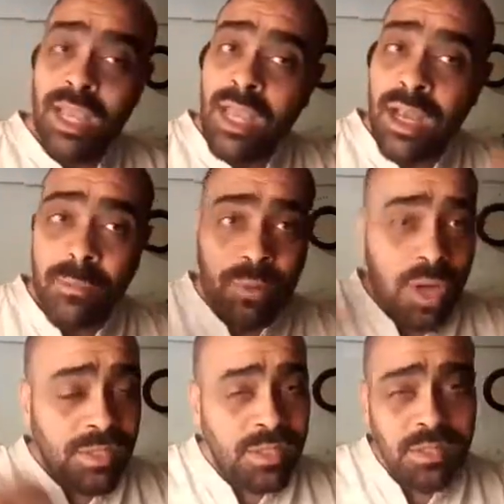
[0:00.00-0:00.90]

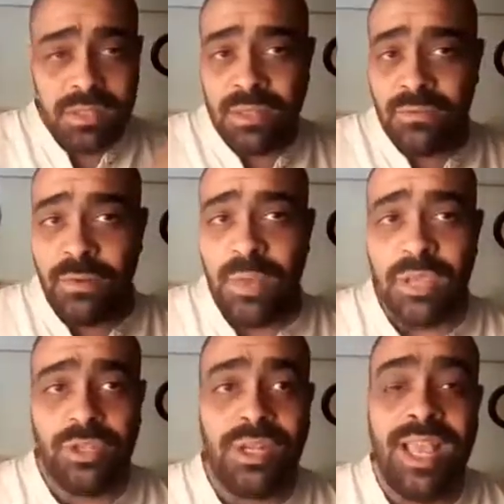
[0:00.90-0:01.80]
processing this
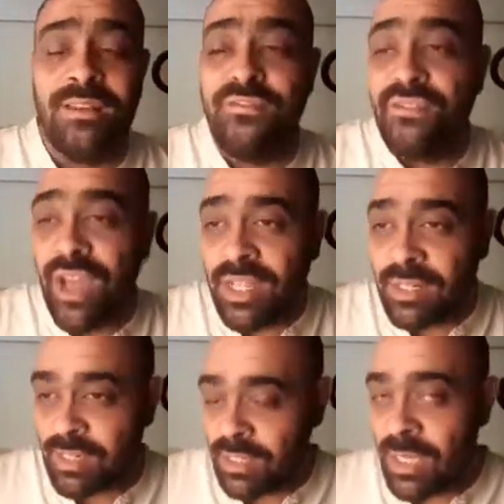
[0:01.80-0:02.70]
information, and
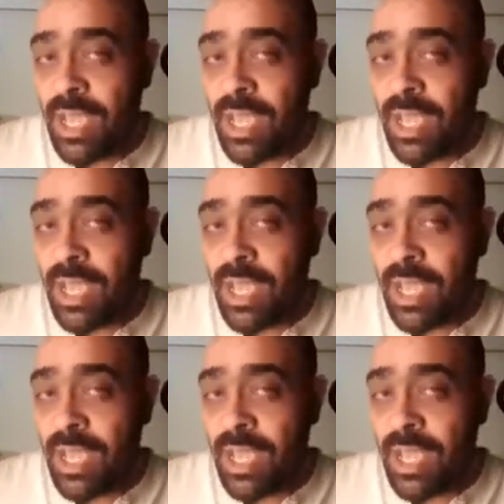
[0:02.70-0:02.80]
finally,